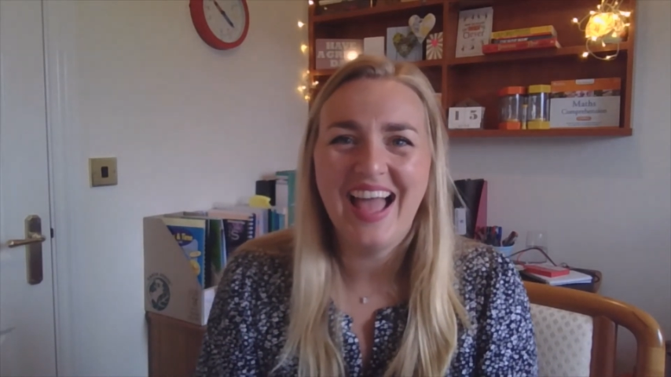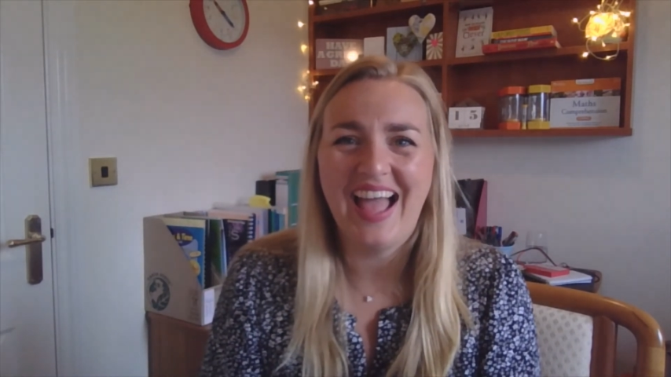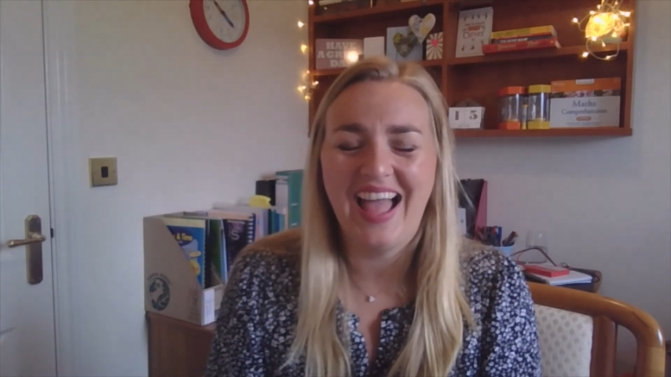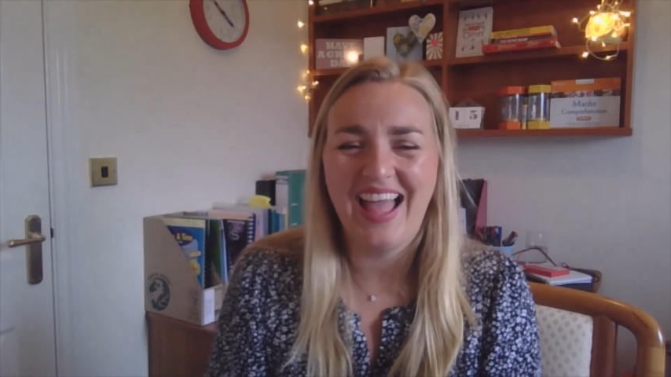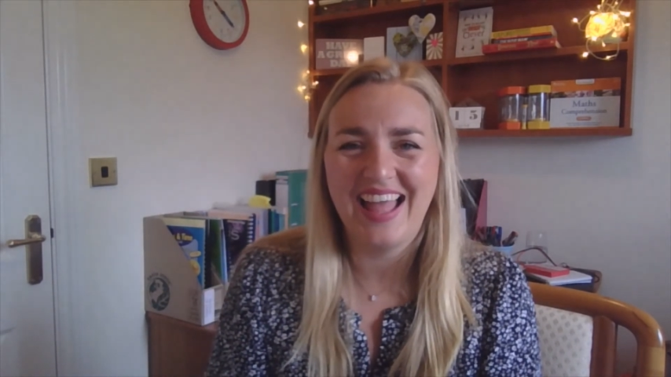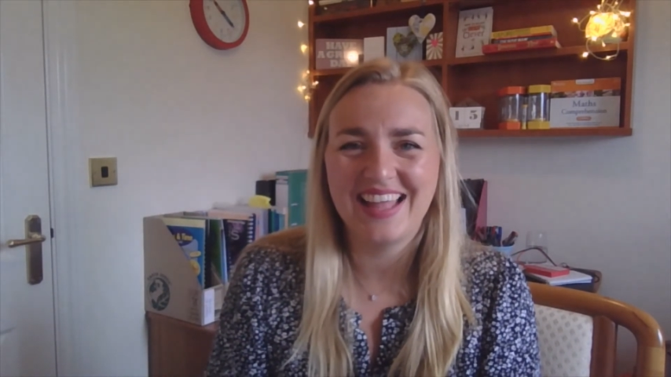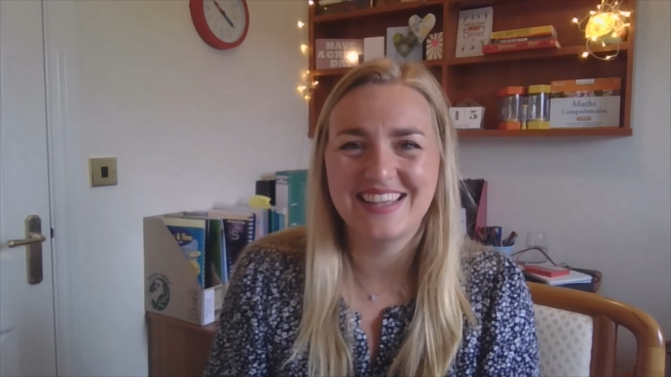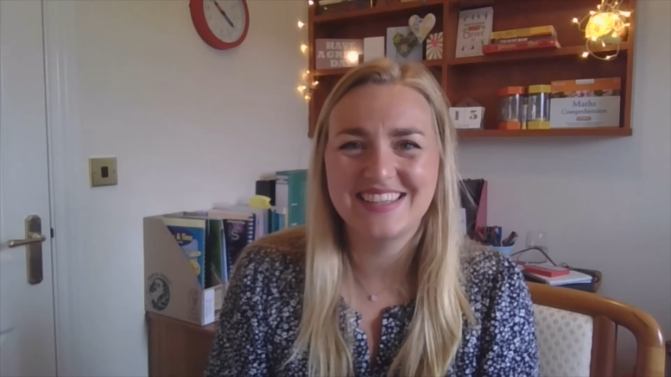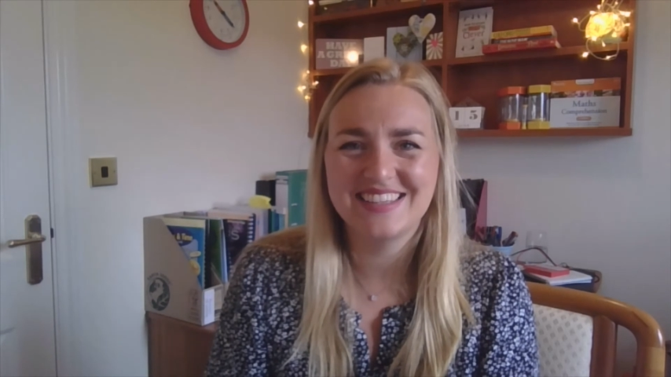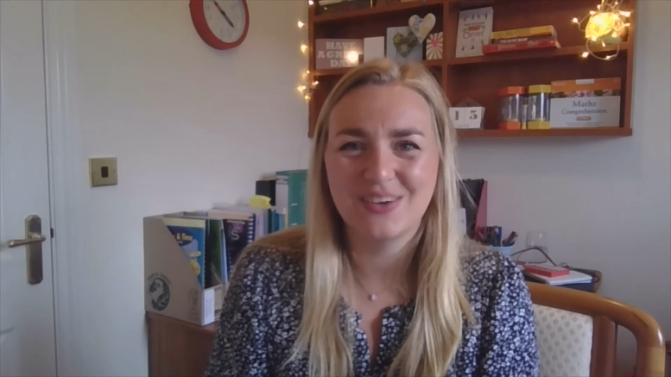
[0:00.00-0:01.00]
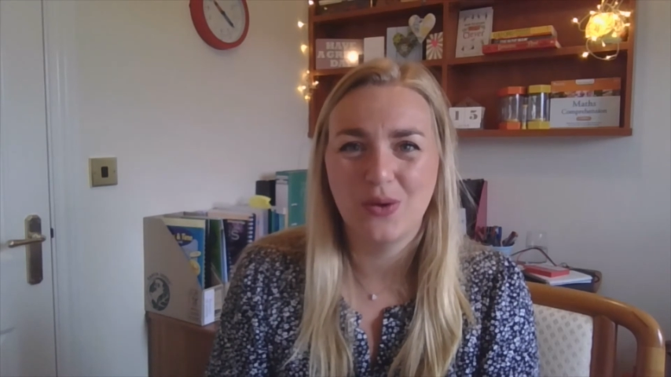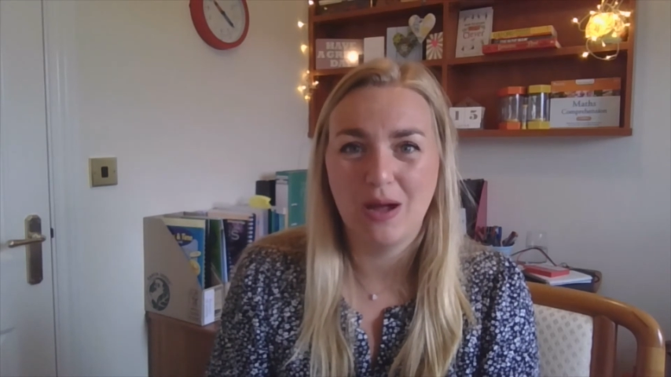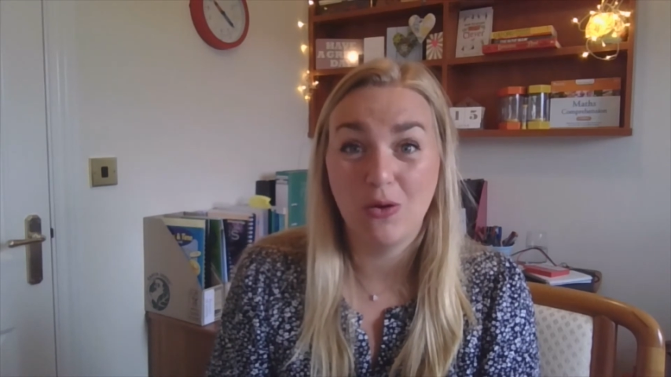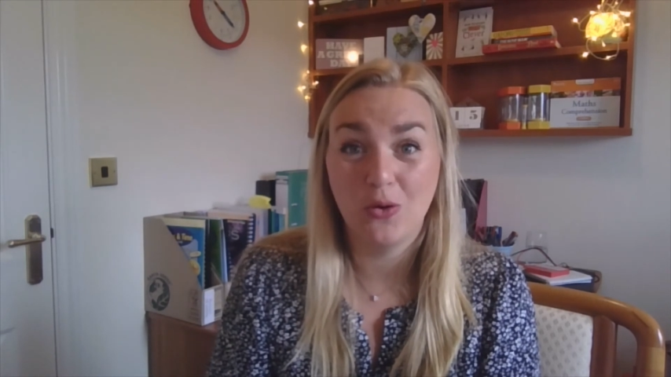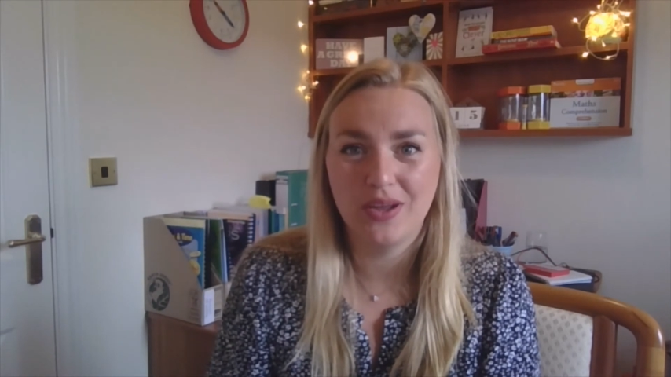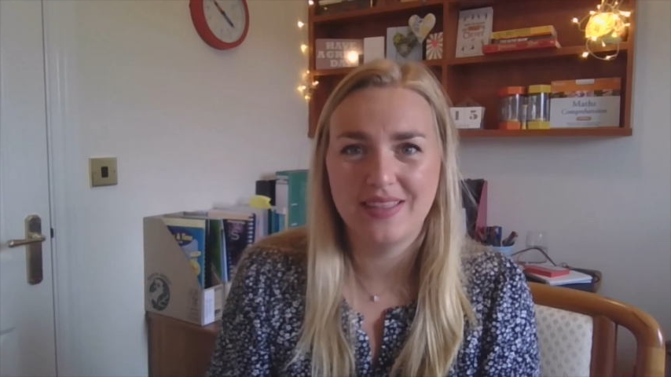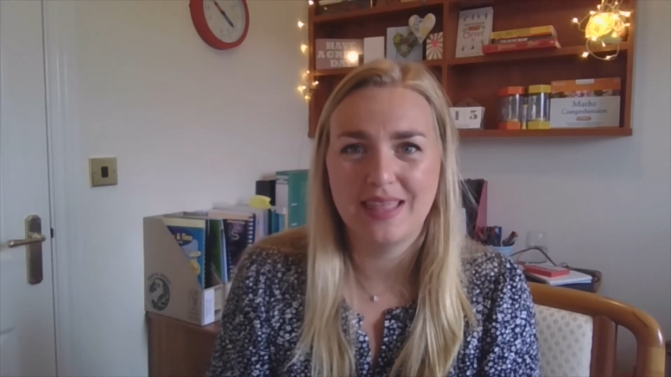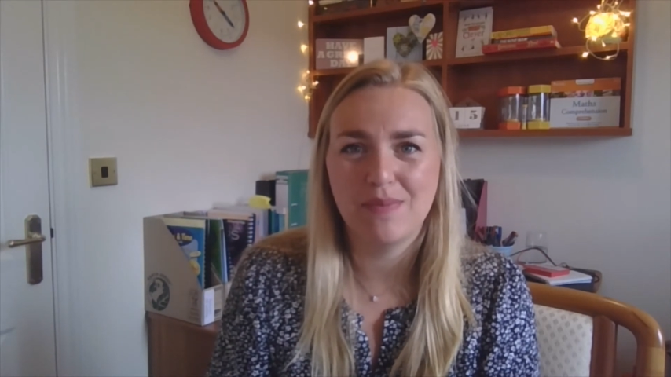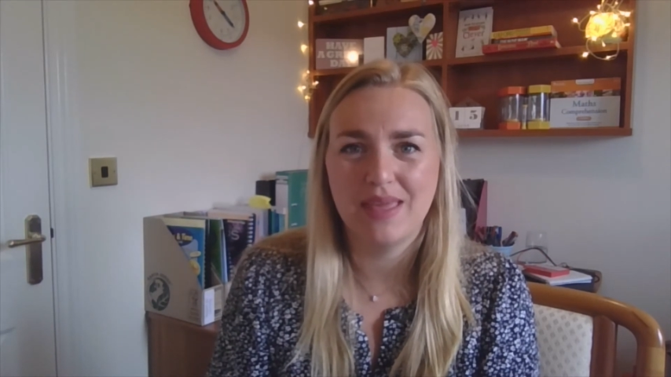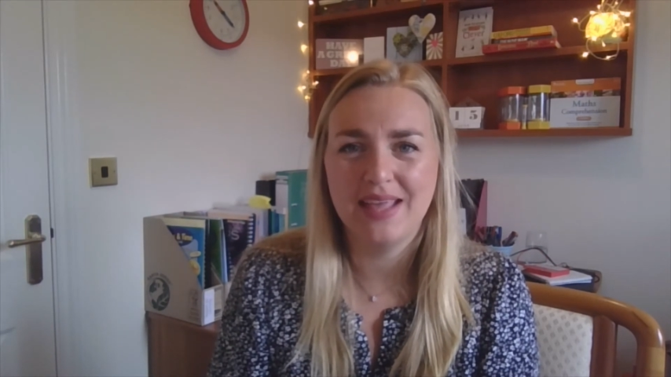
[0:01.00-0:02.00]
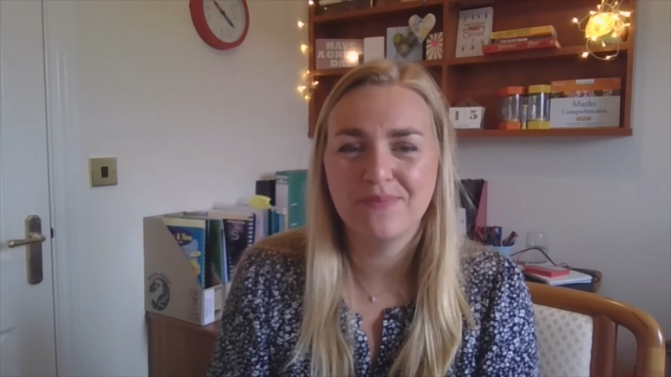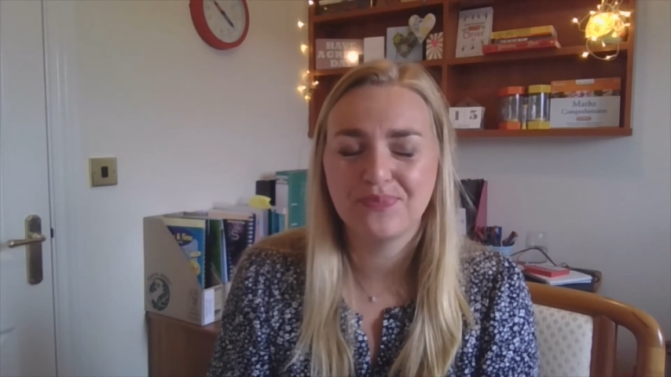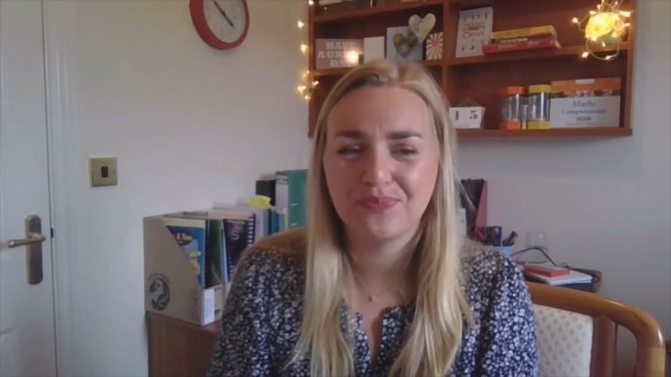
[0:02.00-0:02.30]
Or how long can they be?